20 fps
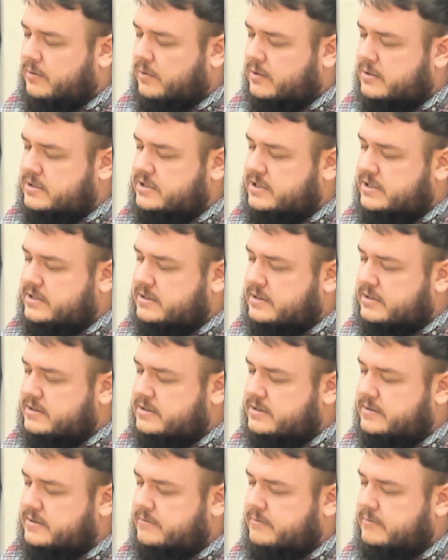Lord
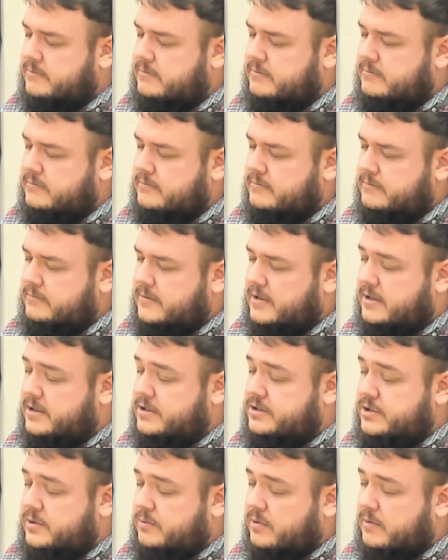Jesus,
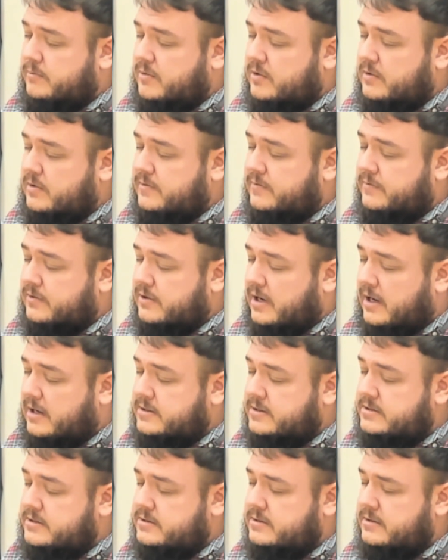because you were bold for
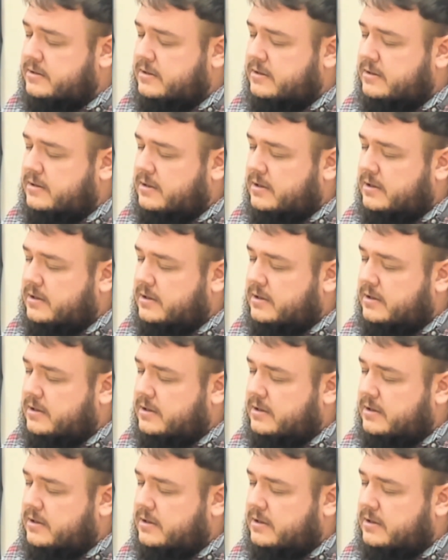us.